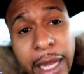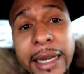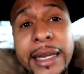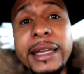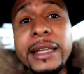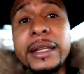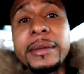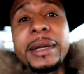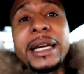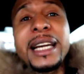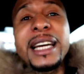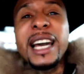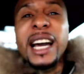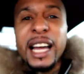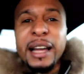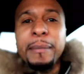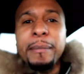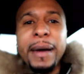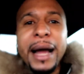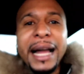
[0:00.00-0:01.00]
I need him to
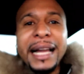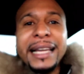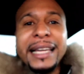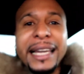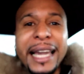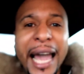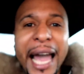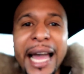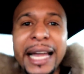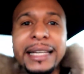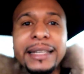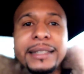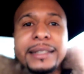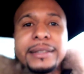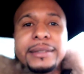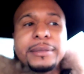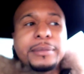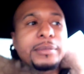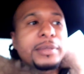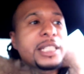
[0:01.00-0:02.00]
cut my gut
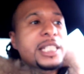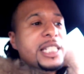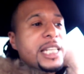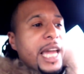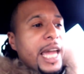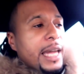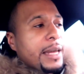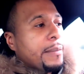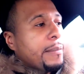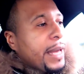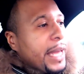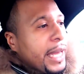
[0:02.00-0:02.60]
check,